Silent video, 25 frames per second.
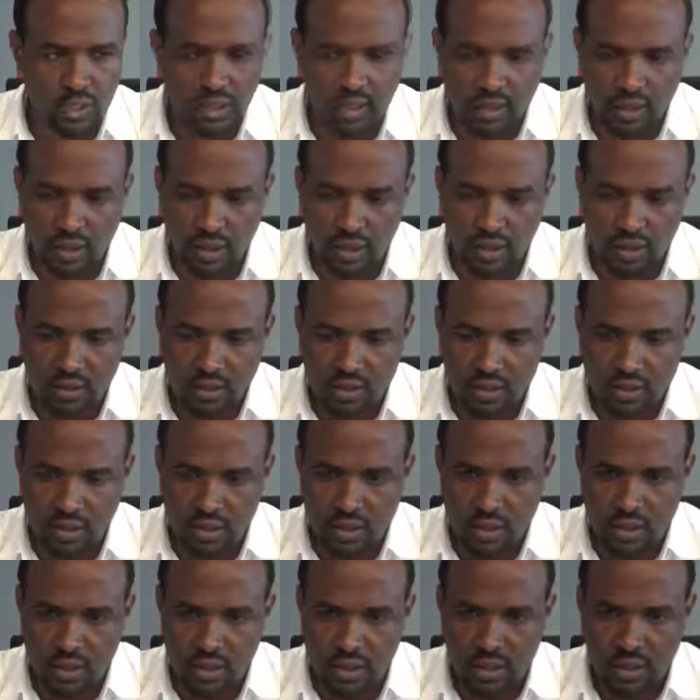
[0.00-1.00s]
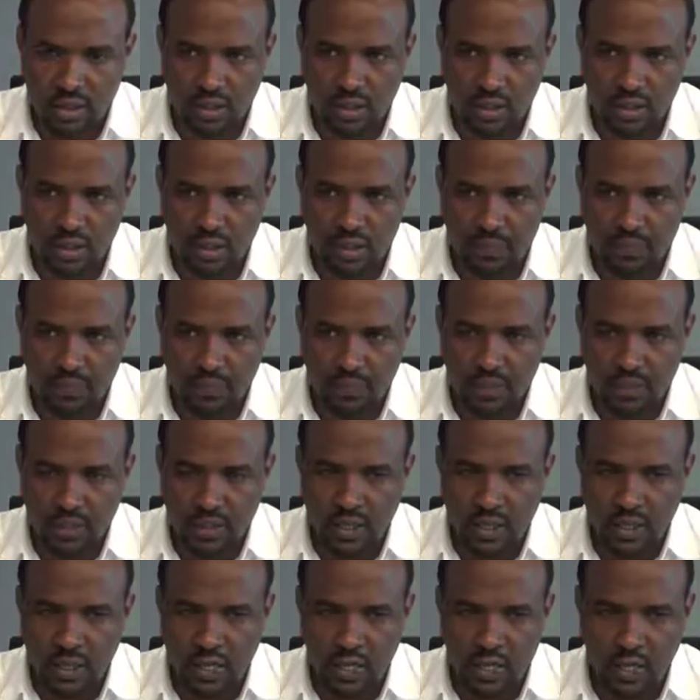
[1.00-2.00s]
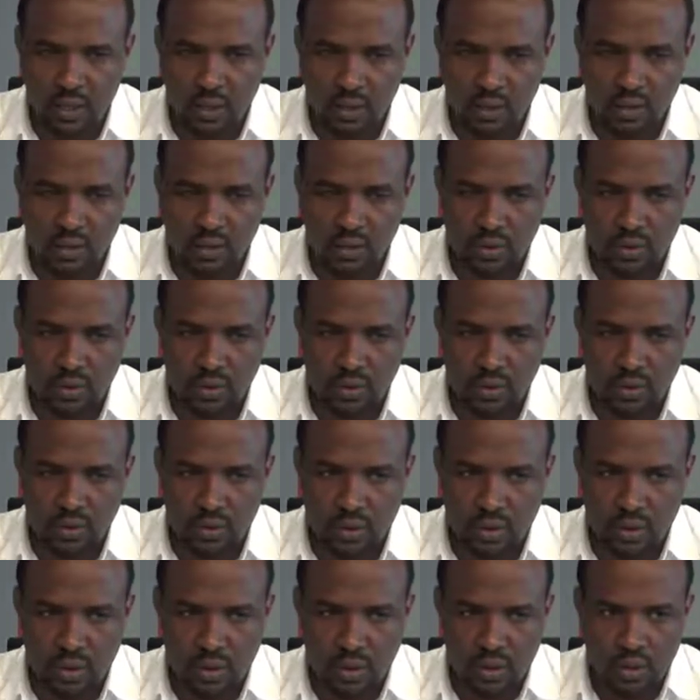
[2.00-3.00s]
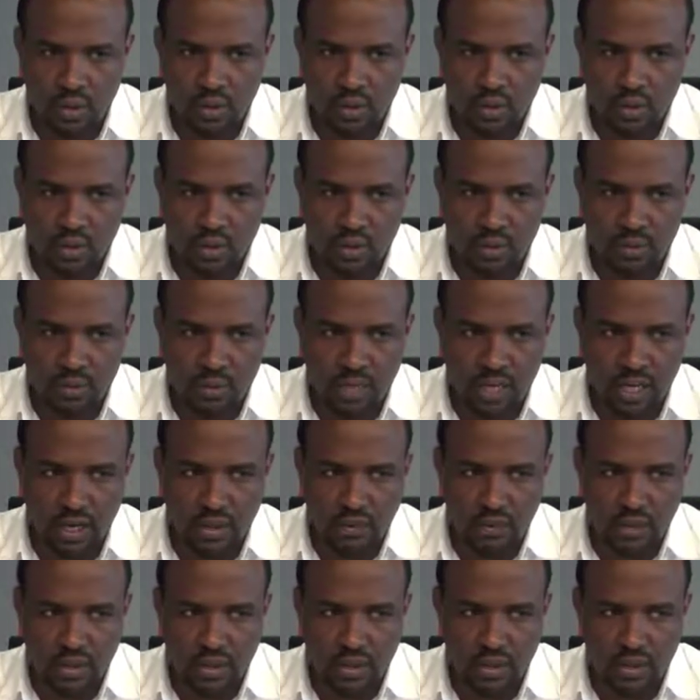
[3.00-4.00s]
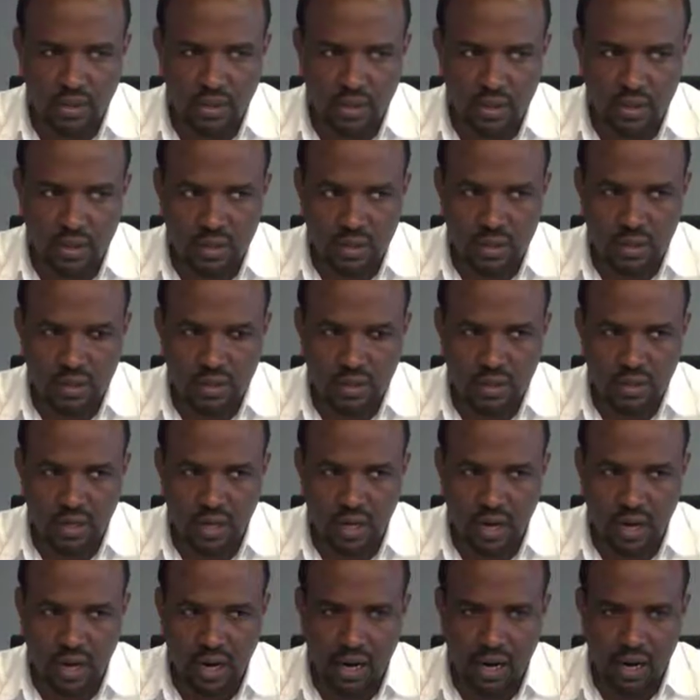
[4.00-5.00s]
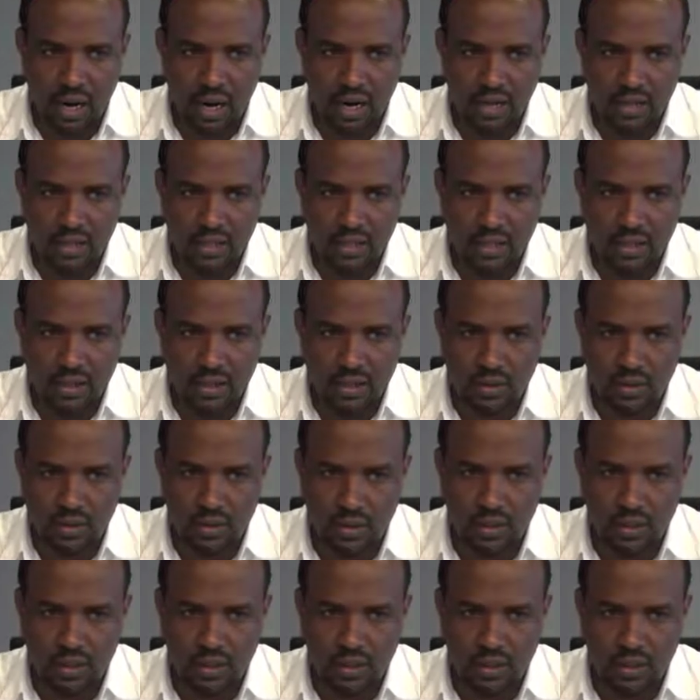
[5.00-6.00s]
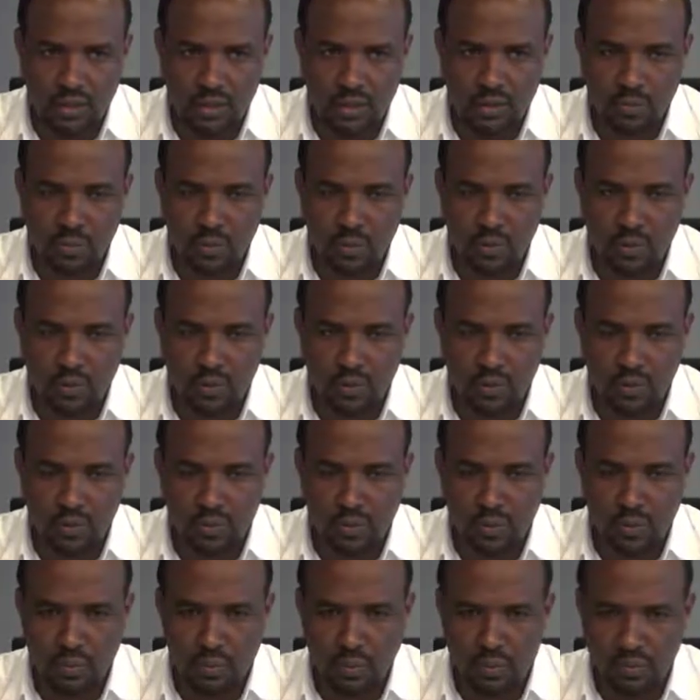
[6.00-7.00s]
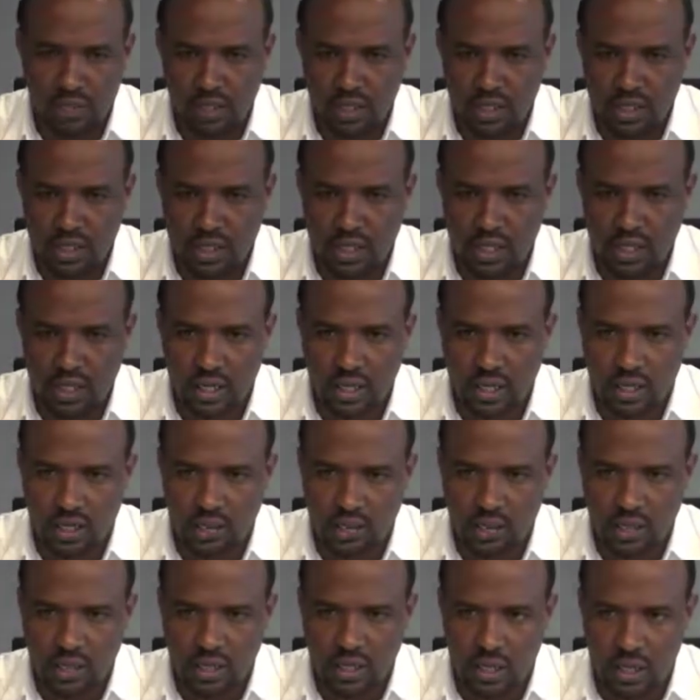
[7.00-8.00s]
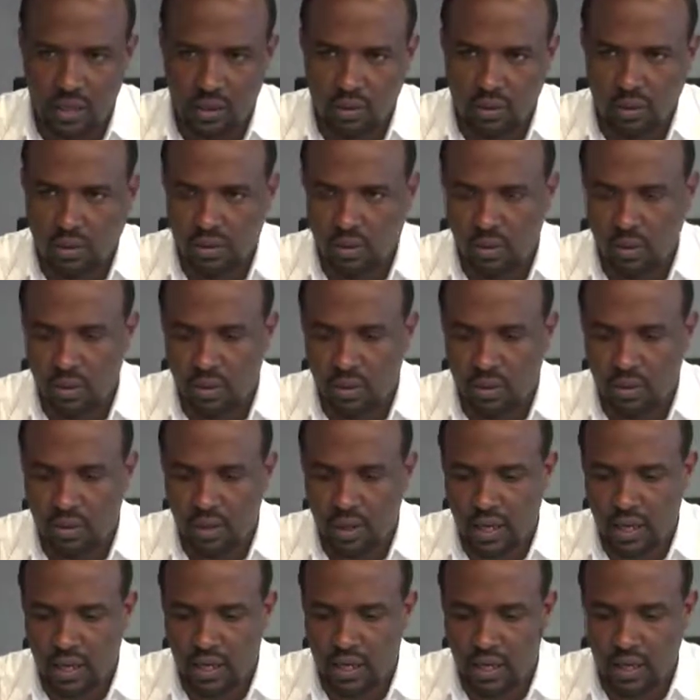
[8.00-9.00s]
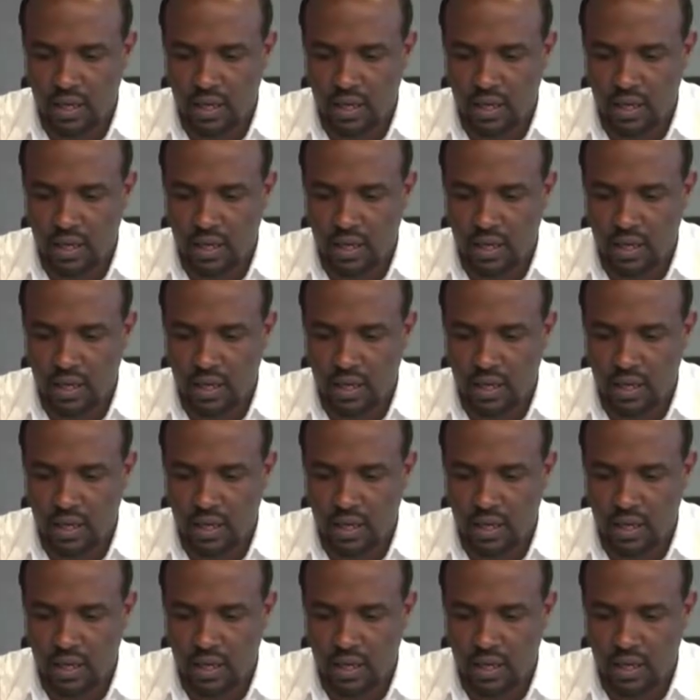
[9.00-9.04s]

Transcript: sharing is concerned, and also sometimes there are lands where Spate could be potential and which are not owned by